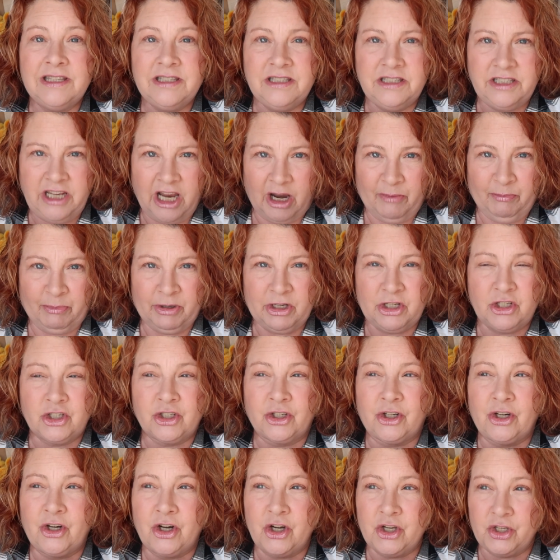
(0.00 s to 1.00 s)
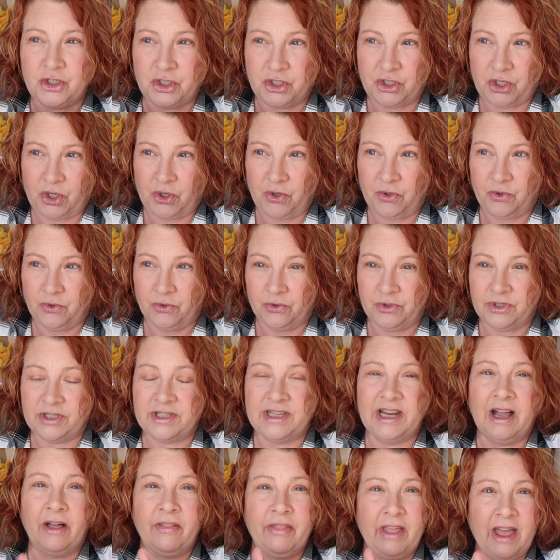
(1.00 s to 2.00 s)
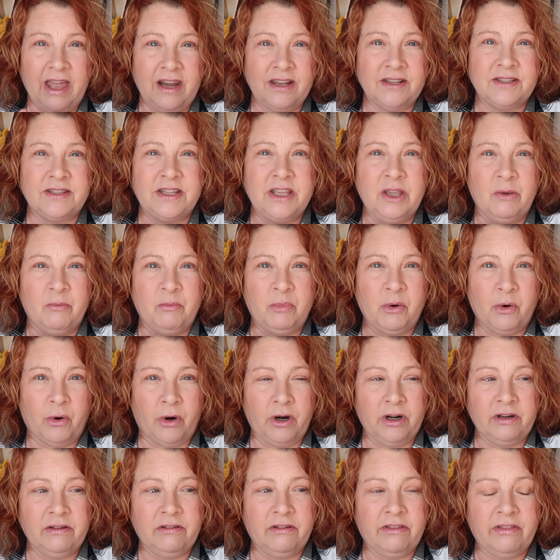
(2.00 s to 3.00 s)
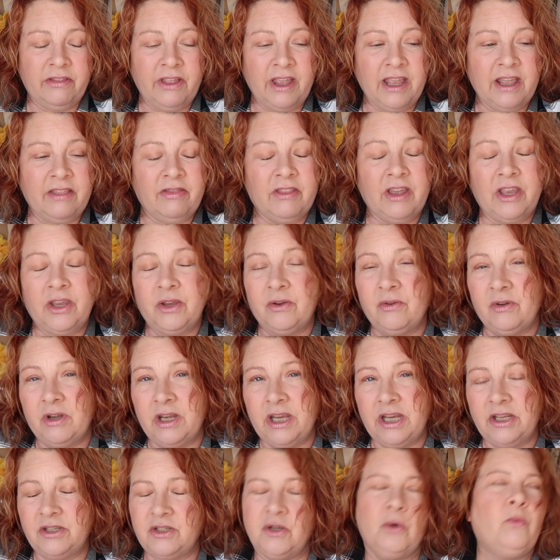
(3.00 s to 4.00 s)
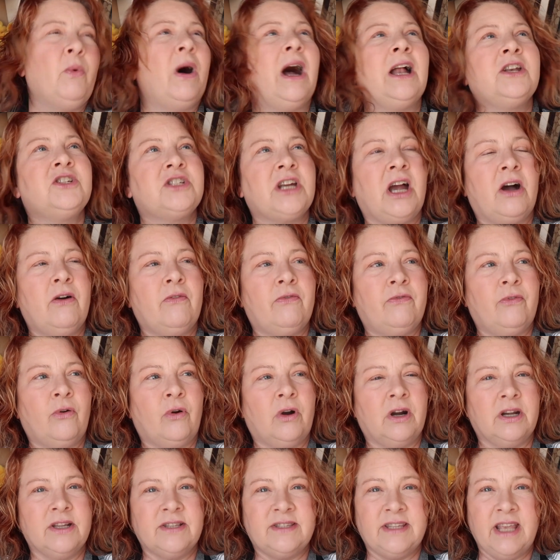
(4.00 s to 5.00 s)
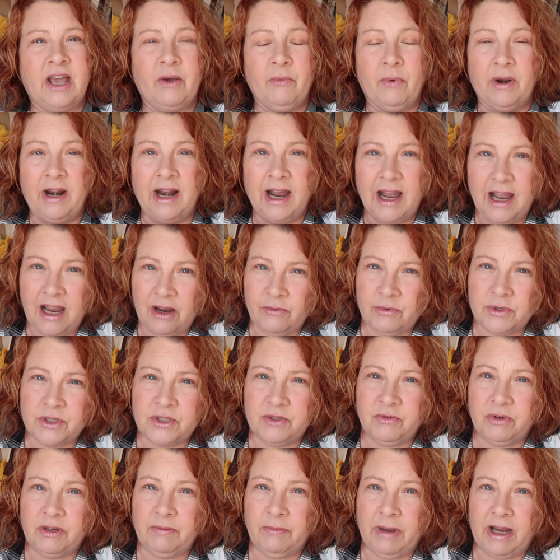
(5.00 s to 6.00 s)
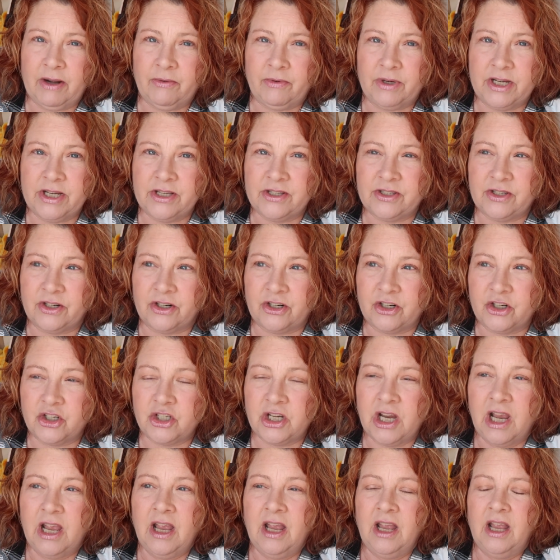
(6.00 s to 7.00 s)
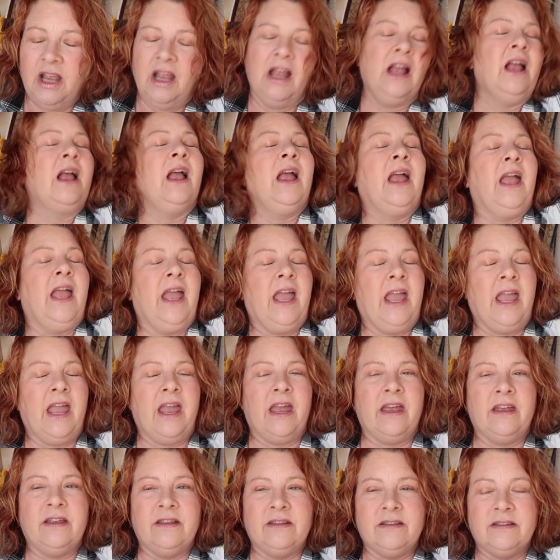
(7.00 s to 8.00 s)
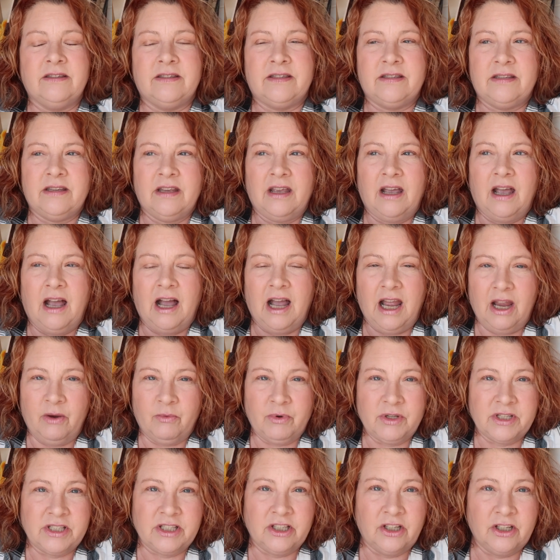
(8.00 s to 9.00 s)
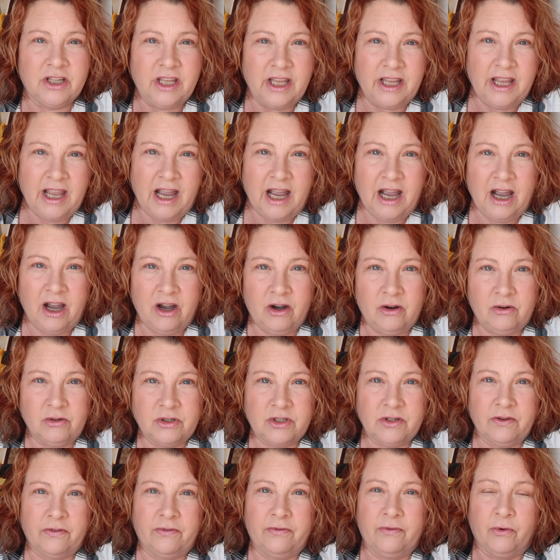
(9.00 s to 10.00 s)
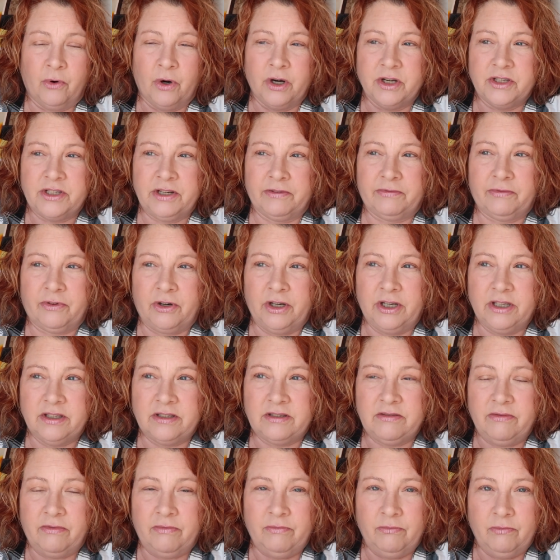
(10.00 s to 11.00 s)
temperature zones. Now that is the important thing that you need to watch out for, is that when I was doing my research and I was looking out for different